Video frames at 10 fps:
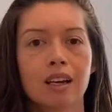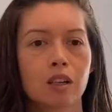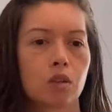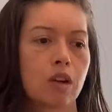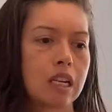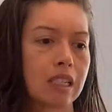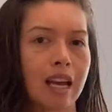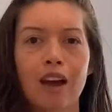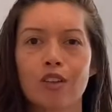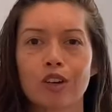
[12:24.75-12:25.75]
create
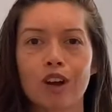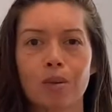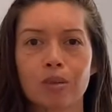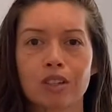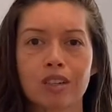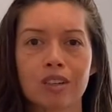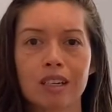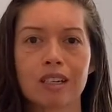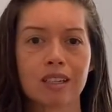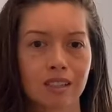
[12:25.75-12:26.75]
gathering
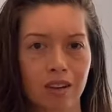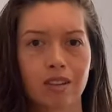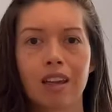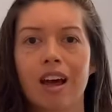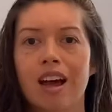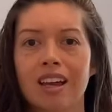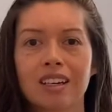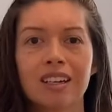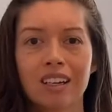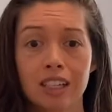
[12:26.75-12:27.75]
opportunities online,
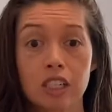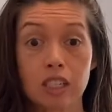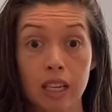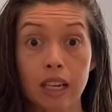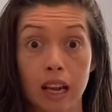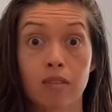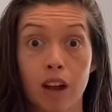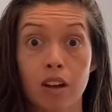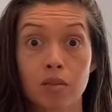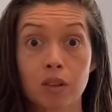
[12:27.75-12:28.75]
just like I've got